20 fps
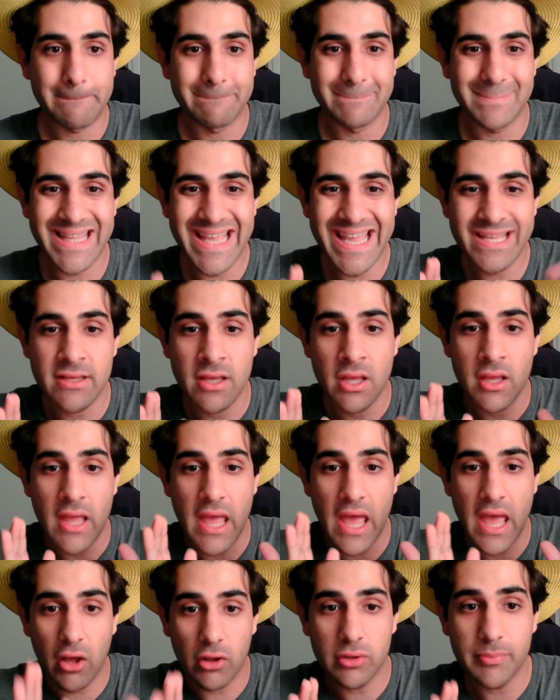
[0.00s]
They
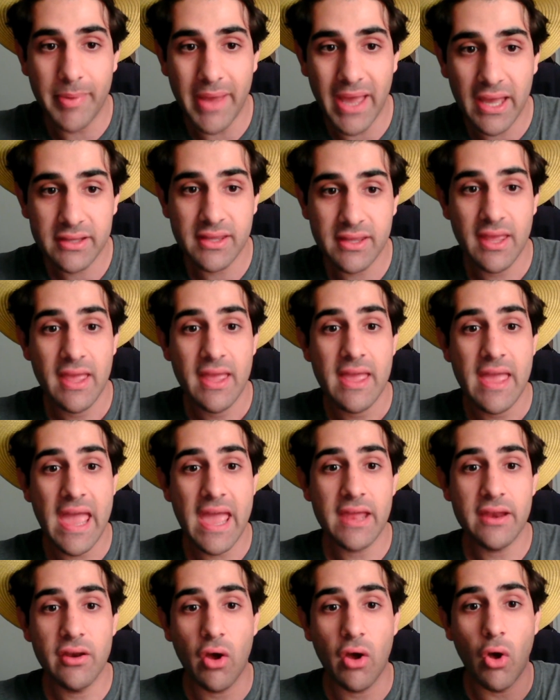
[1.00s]
held back,
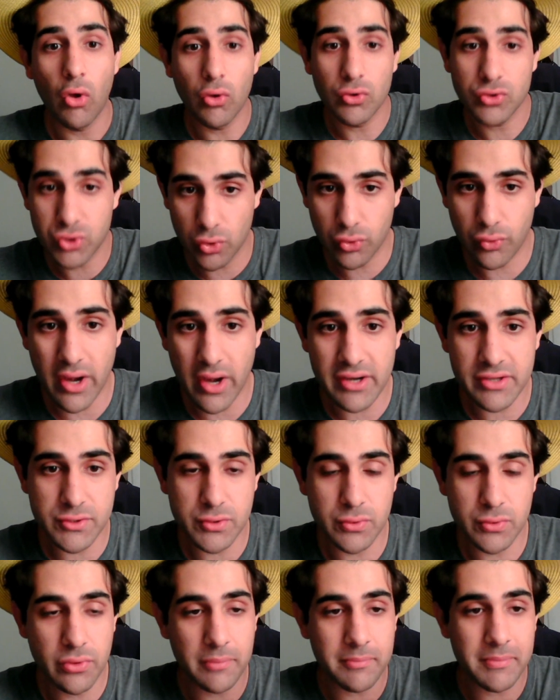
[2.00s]
and also credit
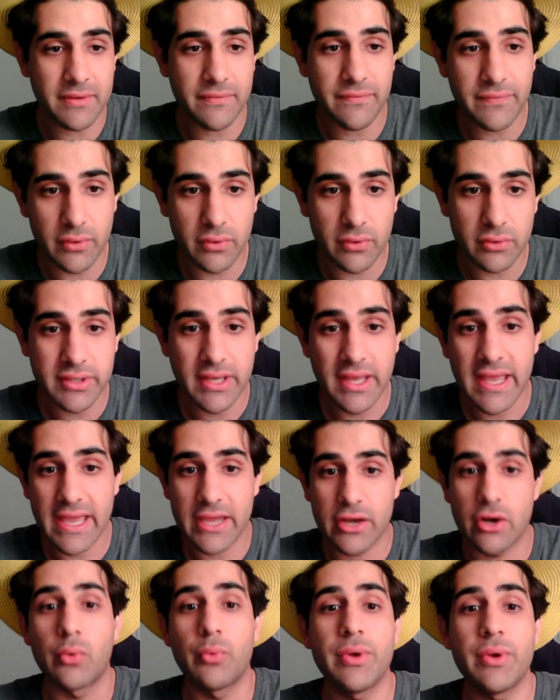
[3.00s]
to the midfield and
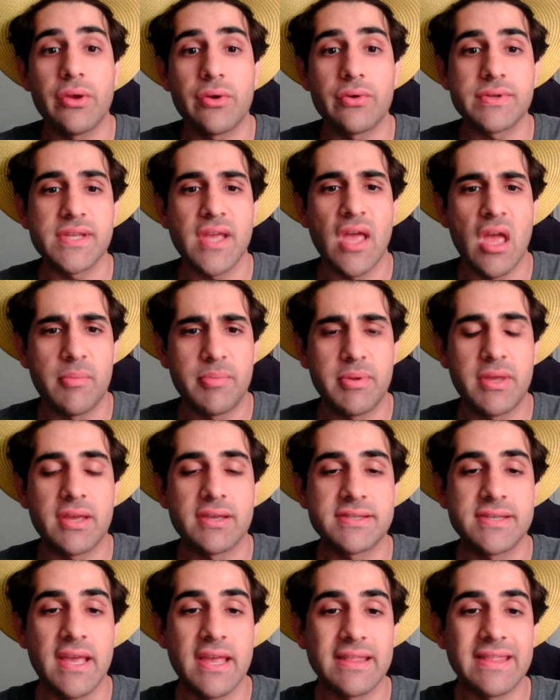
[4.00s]
our wingers
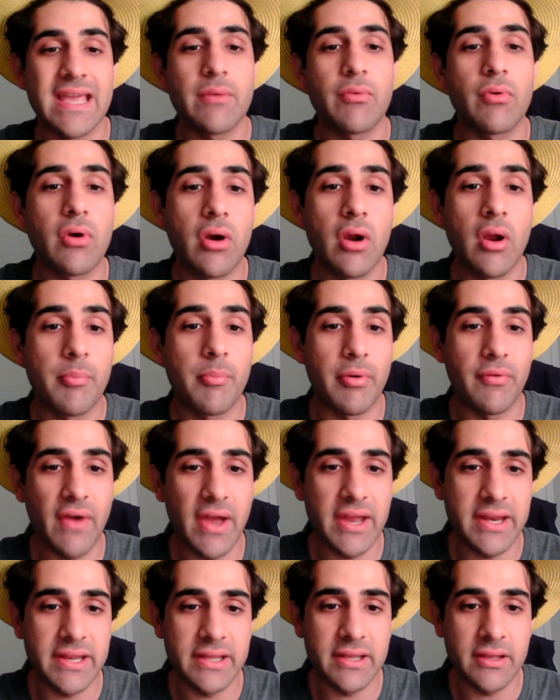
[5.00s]
because they were
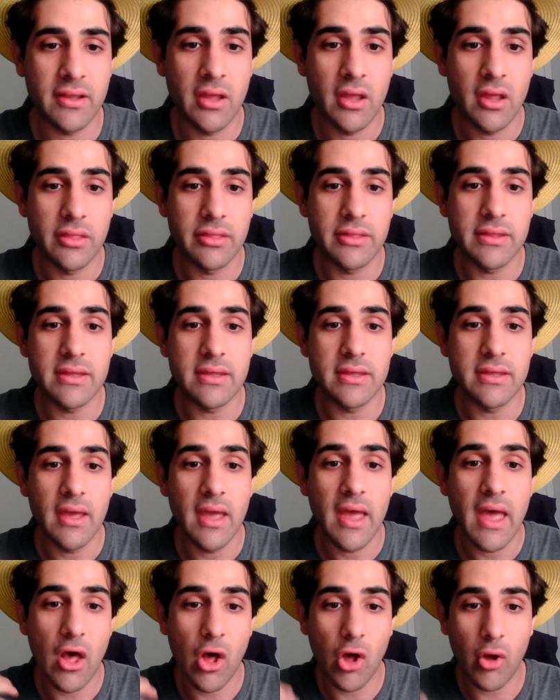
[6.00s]
providing the
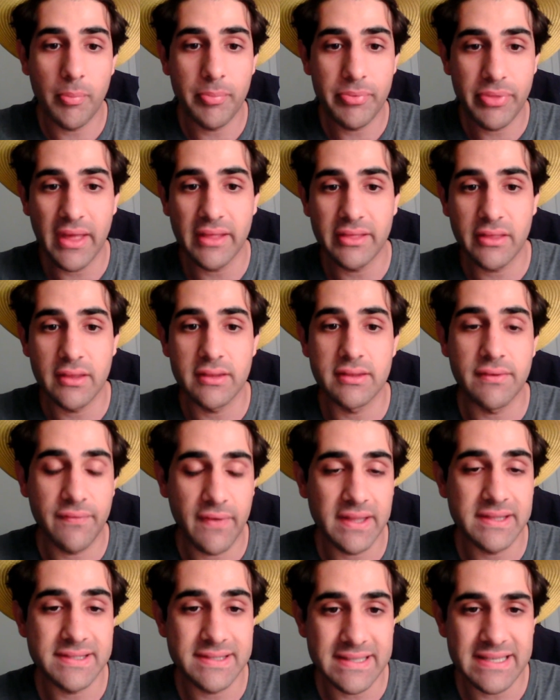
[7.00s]
help that the
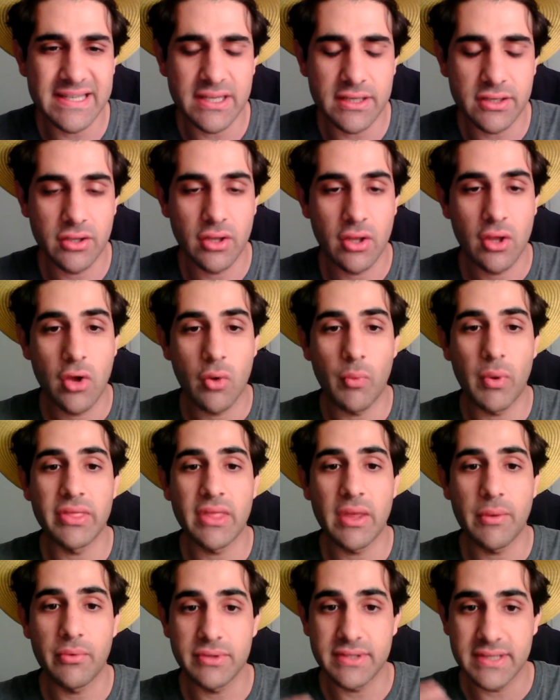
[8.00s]
defense needed when
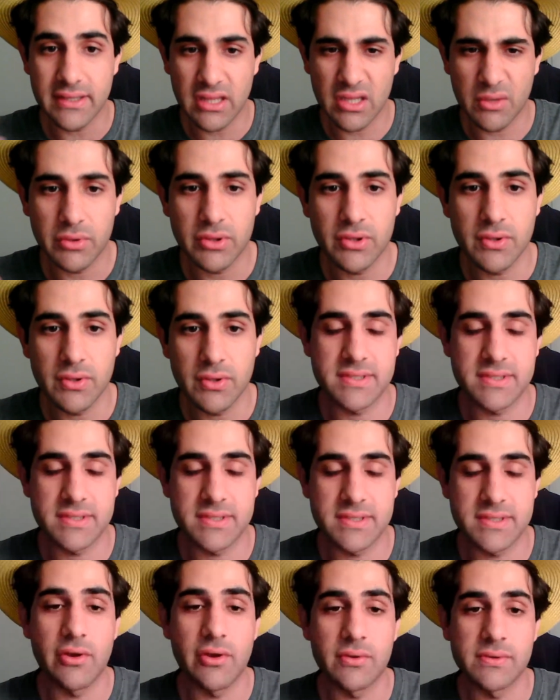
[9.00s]
they were dealing with those
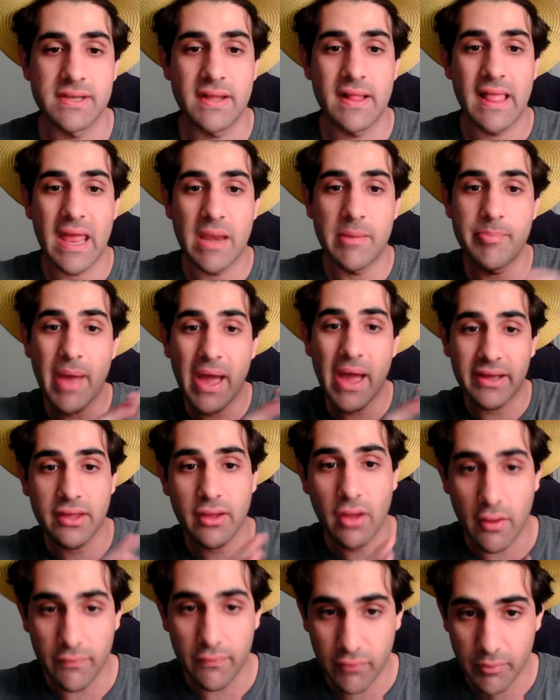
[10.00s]
scenarios and backing
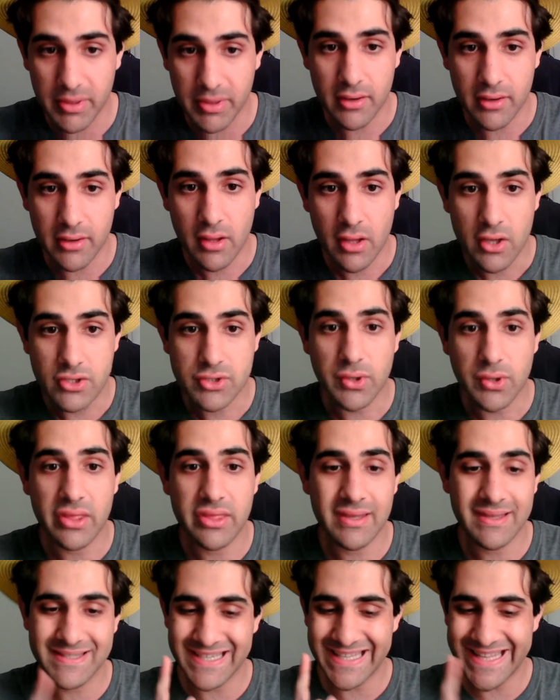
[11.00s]
off a bit. So I
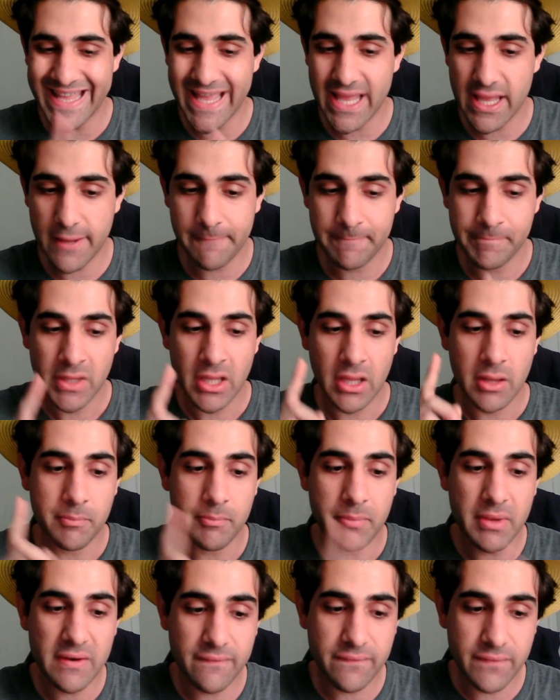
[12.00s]
think today,
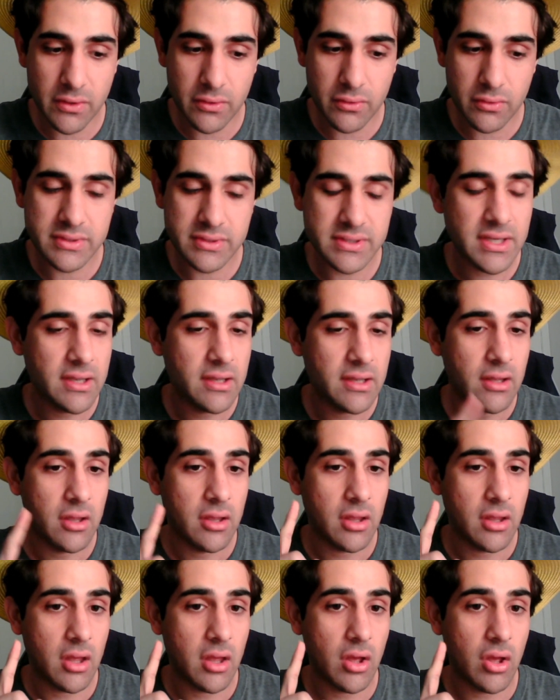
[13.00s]
midfield,
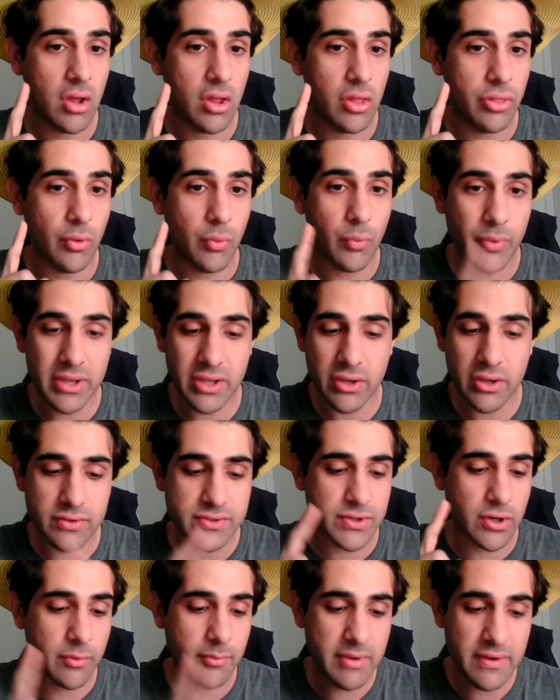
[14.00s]
the wingers,
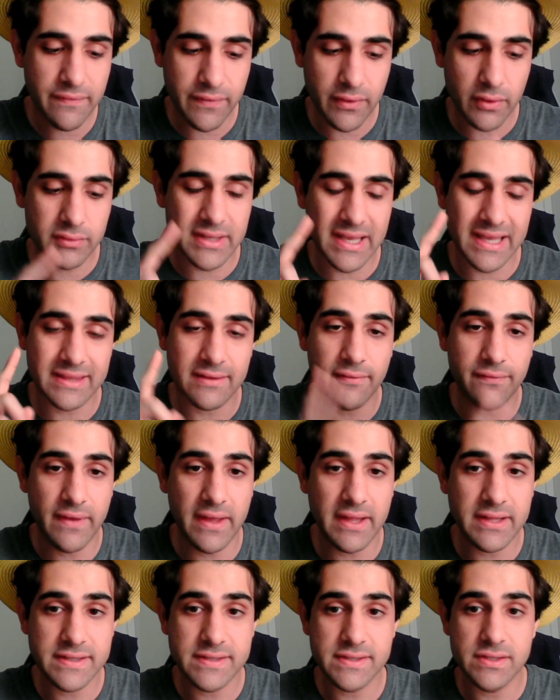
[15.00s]
our midfield and
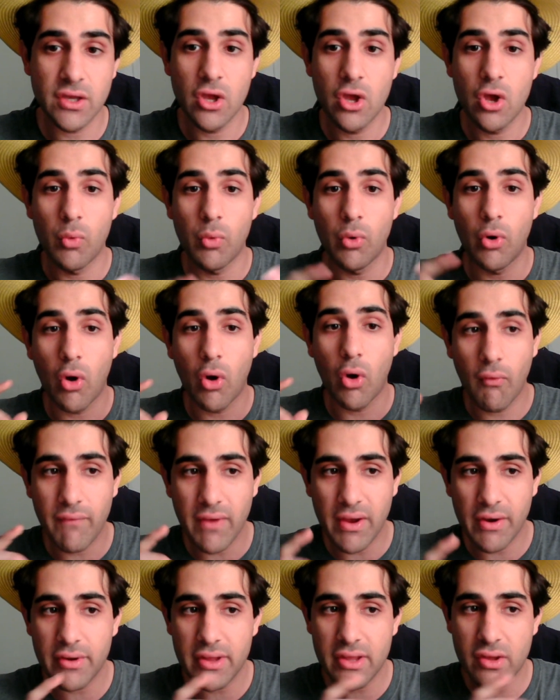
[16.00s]
defense were all
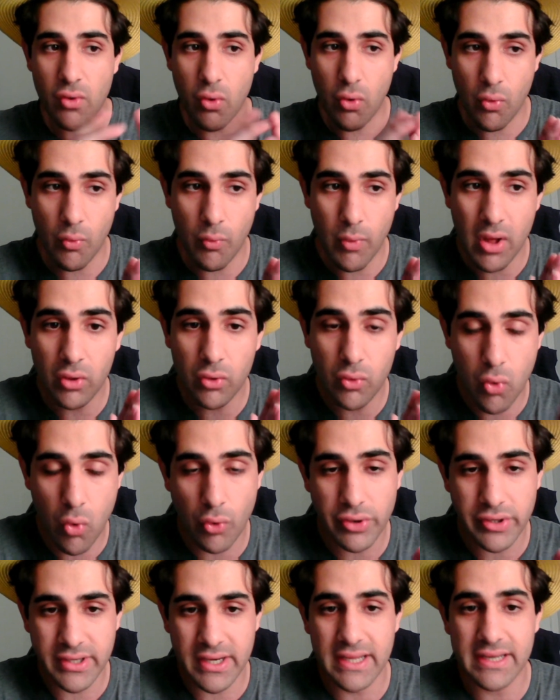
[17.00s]
very well
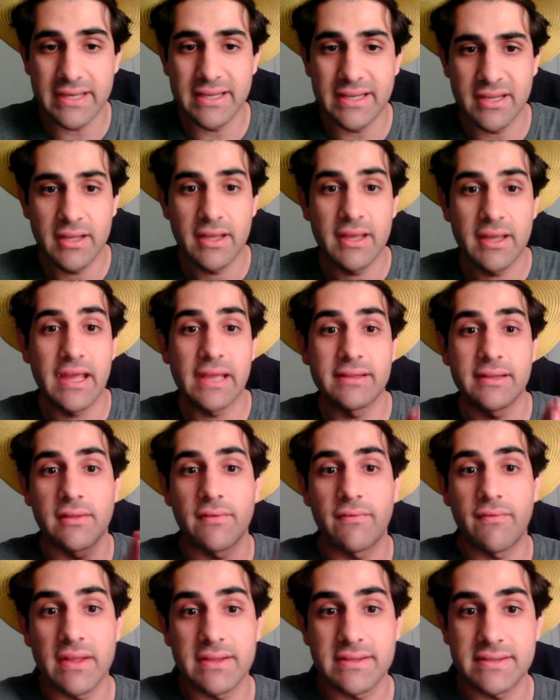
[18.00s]
coordinated in the
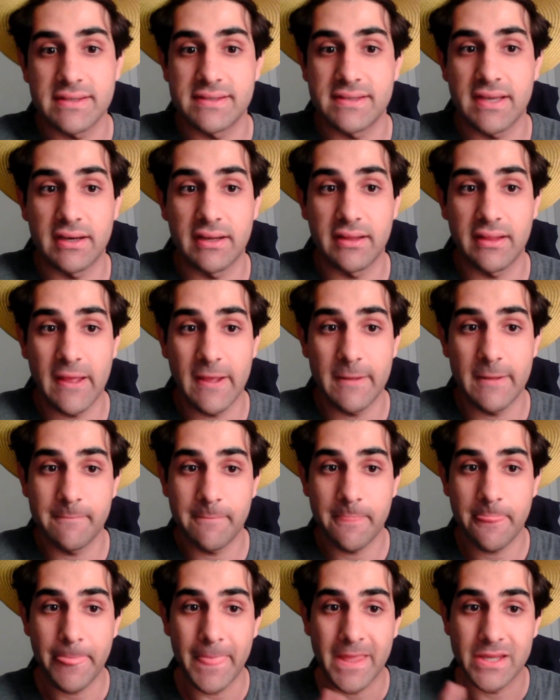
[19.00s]
defensive side of the game.
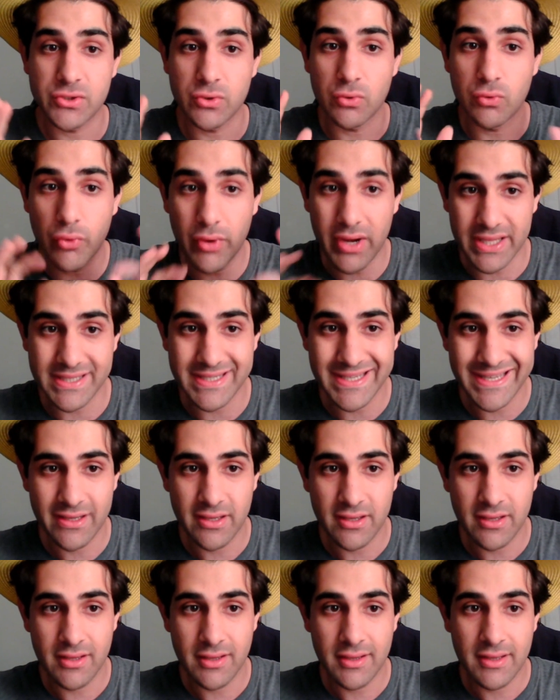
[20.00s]
So great.
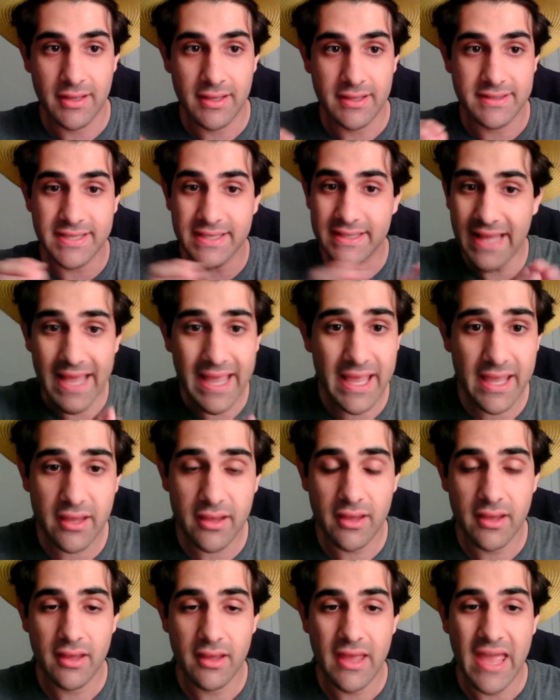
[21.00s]
Today,
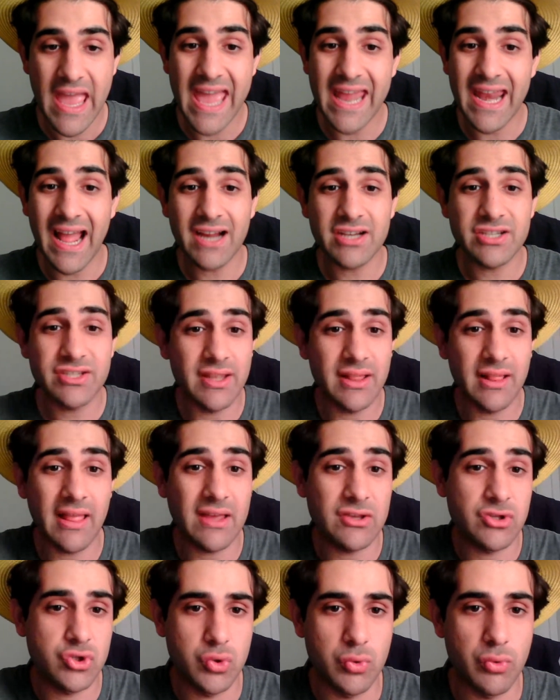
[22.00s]
and actually the
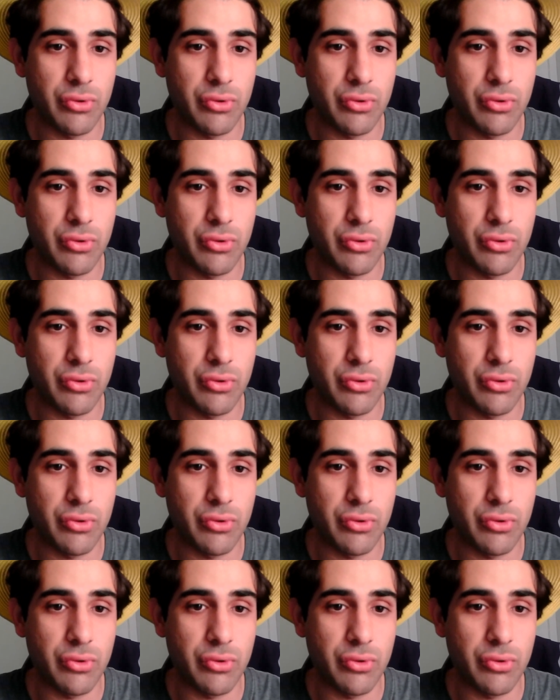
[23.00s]
last 2